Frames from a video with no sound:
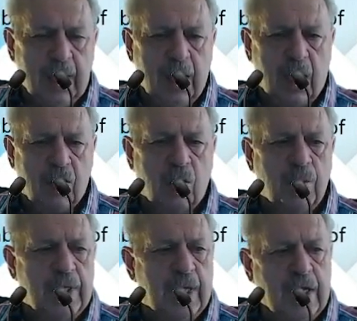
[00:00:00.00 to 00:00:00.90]
A
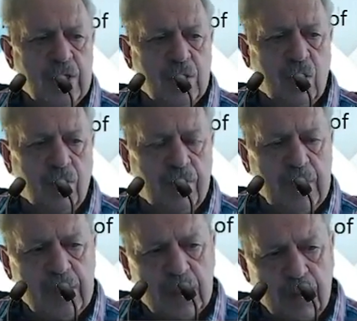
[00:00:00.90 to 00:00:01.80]
combination of
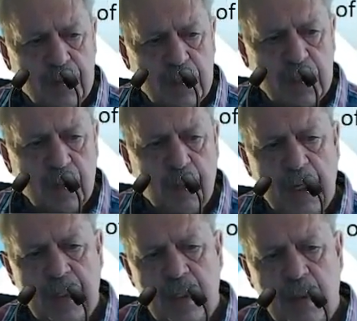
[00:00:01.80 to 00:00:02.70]
these
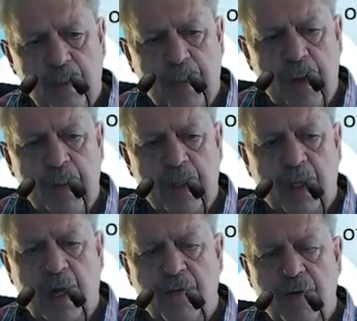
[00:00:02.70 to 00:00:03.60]
disability and
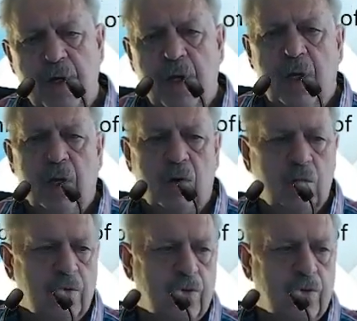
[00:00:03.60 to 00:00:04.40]
impairment cover could have